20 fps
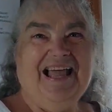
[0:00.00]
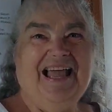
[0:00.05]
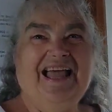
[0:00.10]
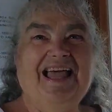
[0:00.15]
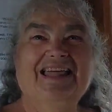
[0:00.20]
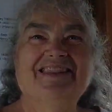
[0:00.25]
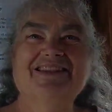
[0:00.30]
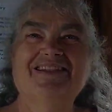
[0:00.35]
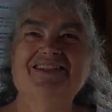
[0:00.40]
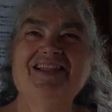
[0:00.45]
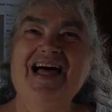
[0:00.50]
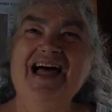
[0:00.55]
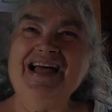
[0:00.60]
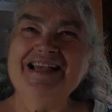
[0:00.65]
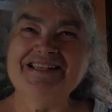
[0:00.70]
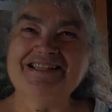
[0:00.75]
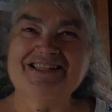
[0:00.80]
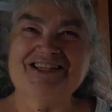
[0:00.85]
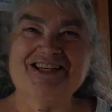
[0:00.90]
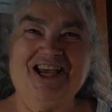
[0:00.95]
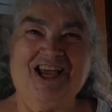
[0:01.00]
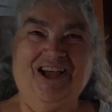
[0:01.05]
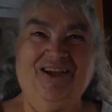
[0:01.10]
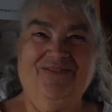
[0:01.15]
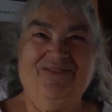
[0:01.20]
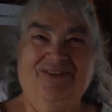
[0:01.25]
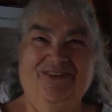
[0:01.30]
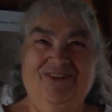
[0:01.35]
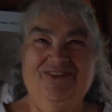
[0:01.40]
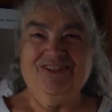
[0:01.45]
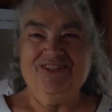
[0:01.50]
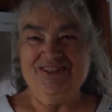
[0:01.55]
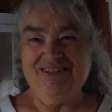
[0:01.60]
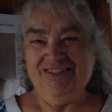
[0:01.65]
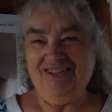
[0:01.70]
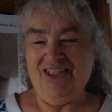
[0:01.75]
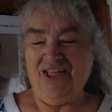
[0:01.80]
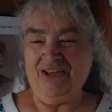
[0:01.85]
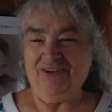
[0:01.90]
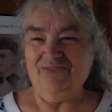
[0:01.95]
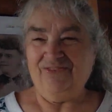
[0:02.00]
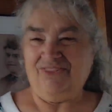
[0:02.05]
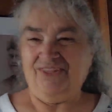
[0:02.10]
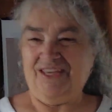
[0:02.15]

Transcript: And the last chapter in the life of the